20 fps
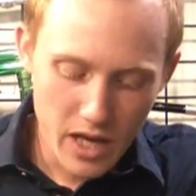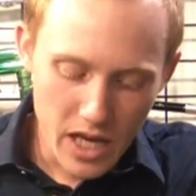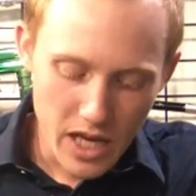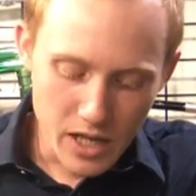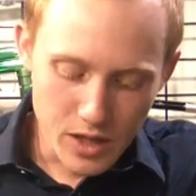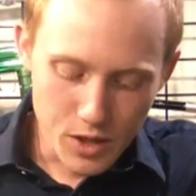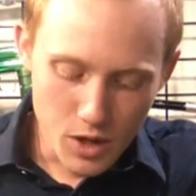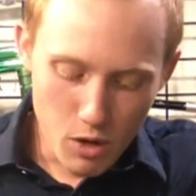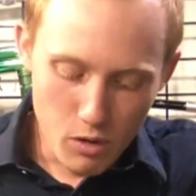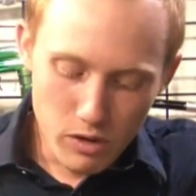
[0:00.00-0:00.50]

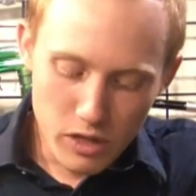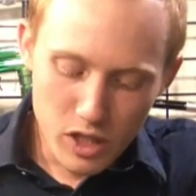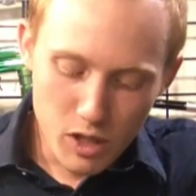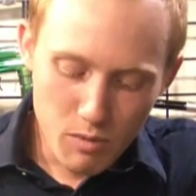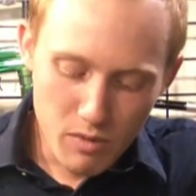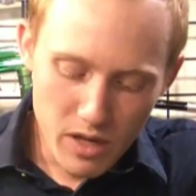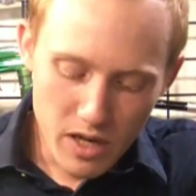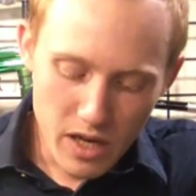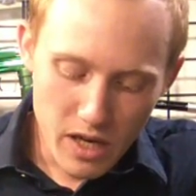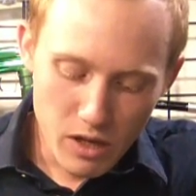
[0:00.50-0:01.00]
is going to
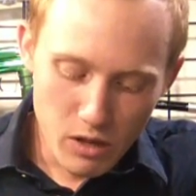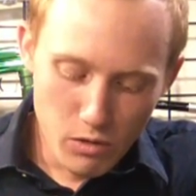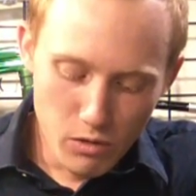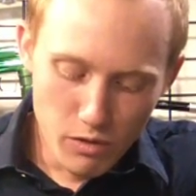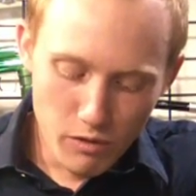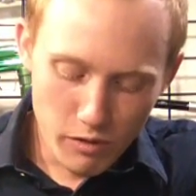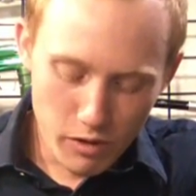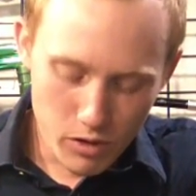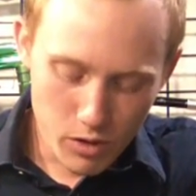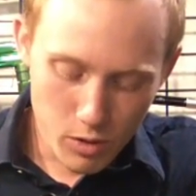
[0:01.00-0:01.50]
be a
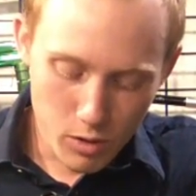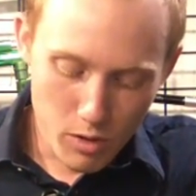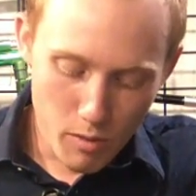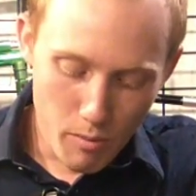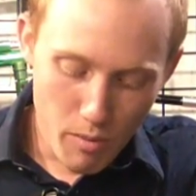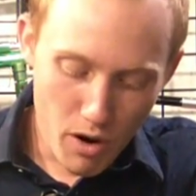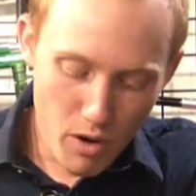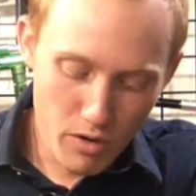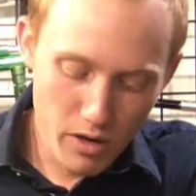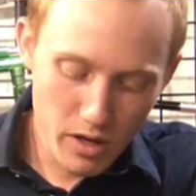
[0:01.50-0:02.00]
universal
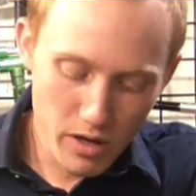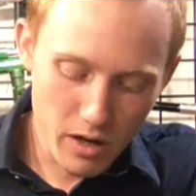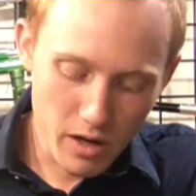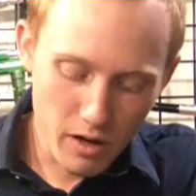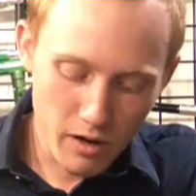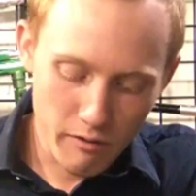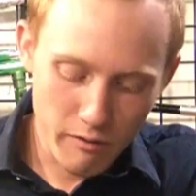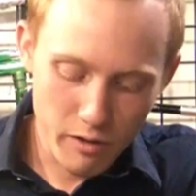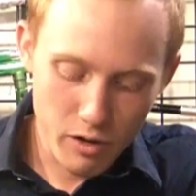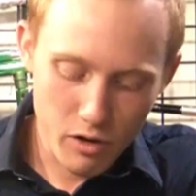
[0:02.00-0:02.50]
component
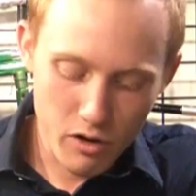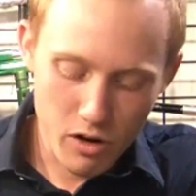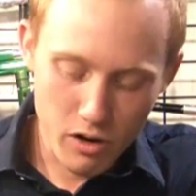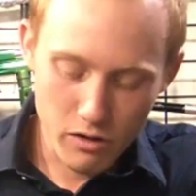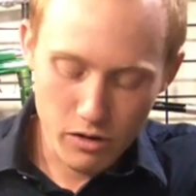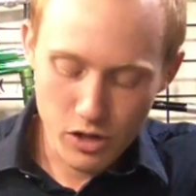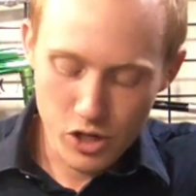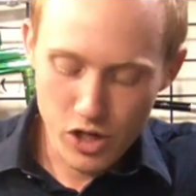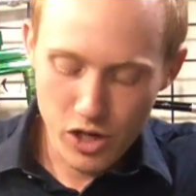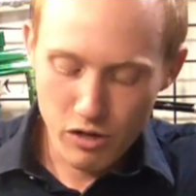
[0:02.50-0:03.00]
of their
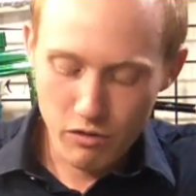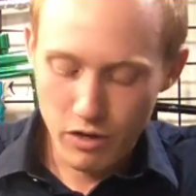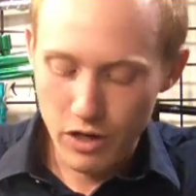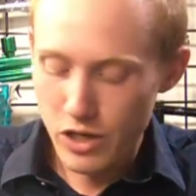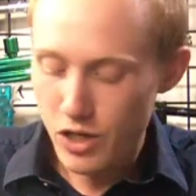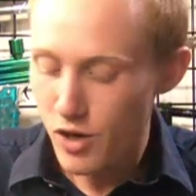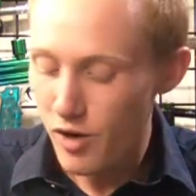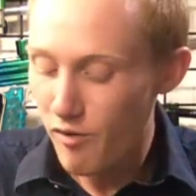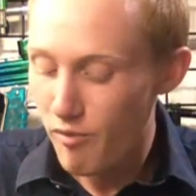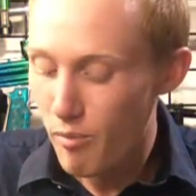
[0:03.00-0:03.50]
current
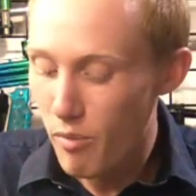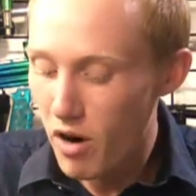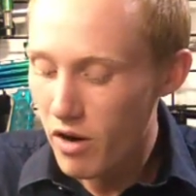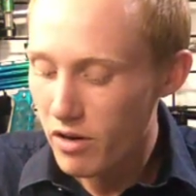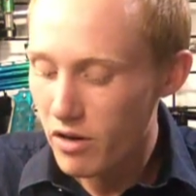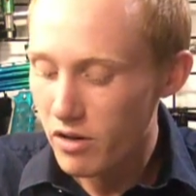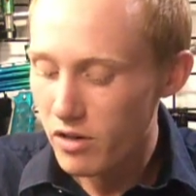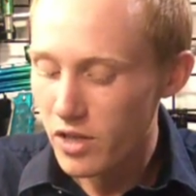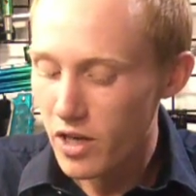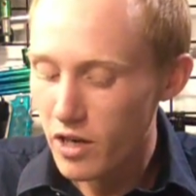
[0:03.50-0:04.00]
generation of
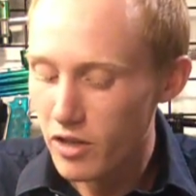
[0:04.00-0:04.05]
markers.